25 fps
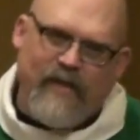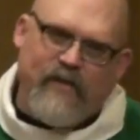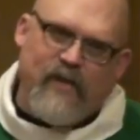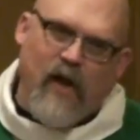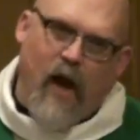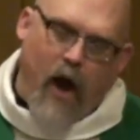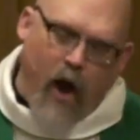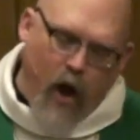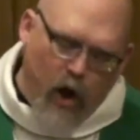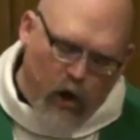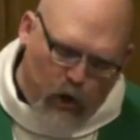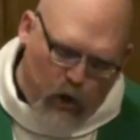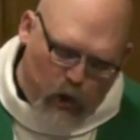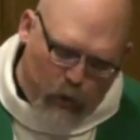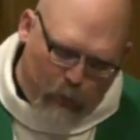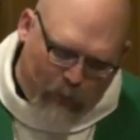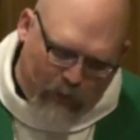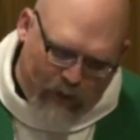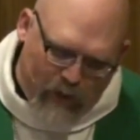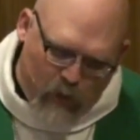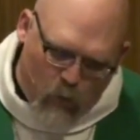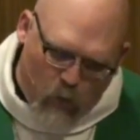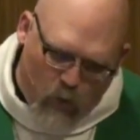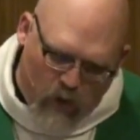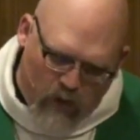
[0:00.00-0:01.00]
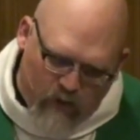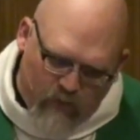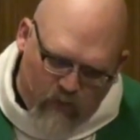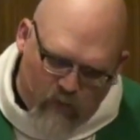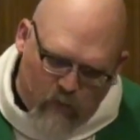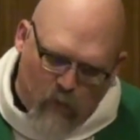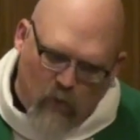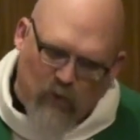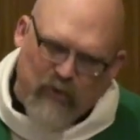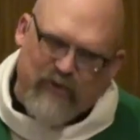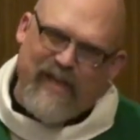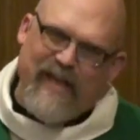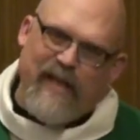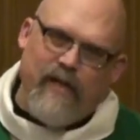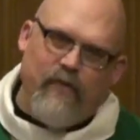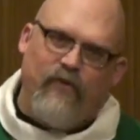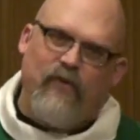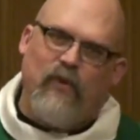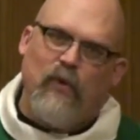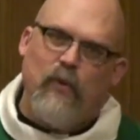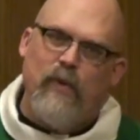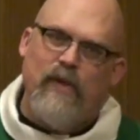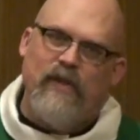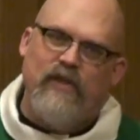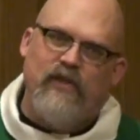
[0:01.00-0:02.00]
is arguably one of the most
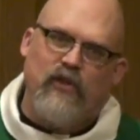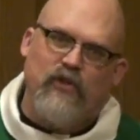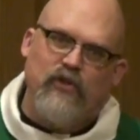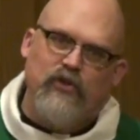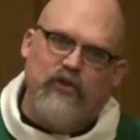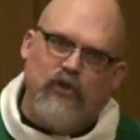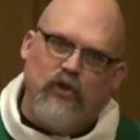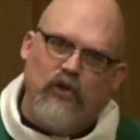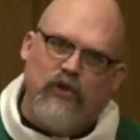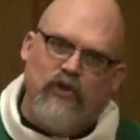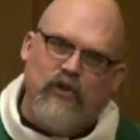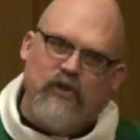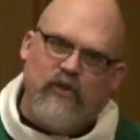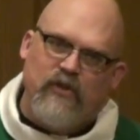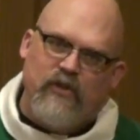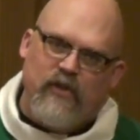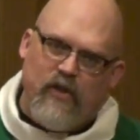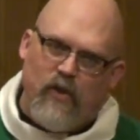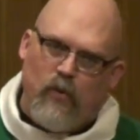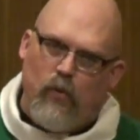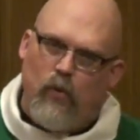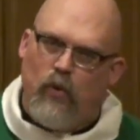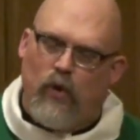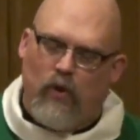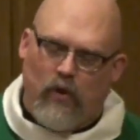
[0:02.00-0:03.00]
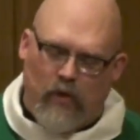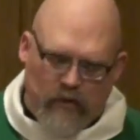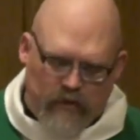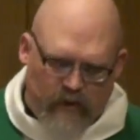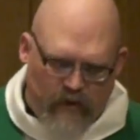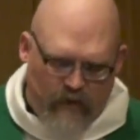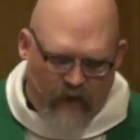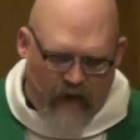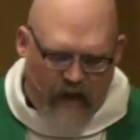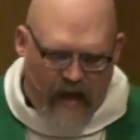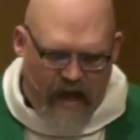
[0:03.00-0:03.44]
influential churches in the world in the